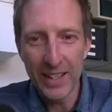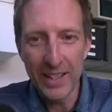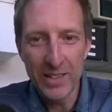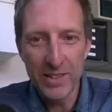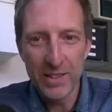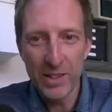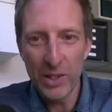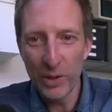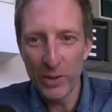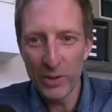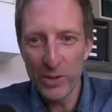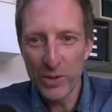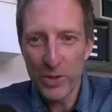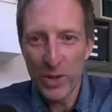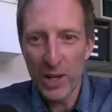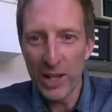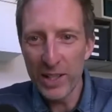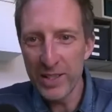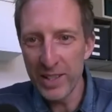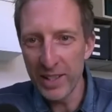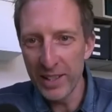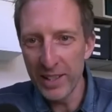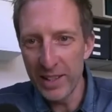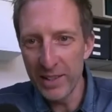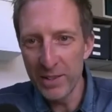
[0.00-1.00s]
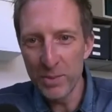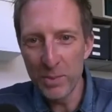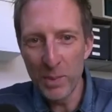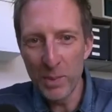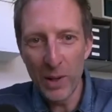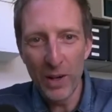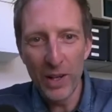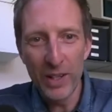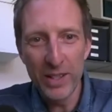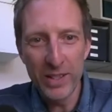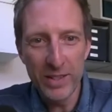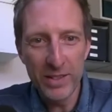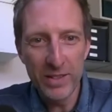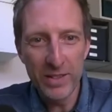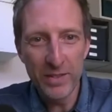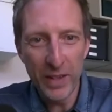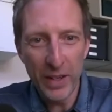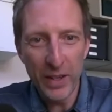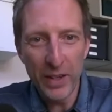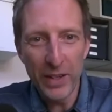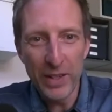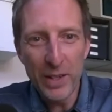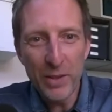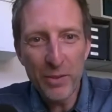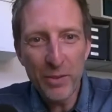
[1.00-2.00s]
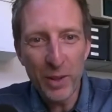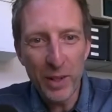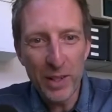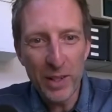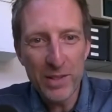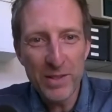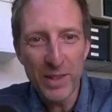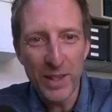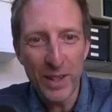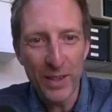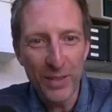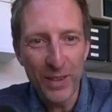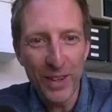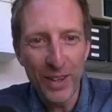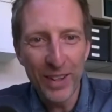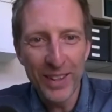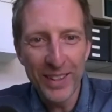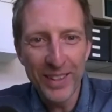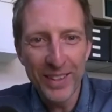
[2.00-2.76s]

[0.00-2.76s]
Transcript: what, his construct in his mind is very different, isn't it? Right?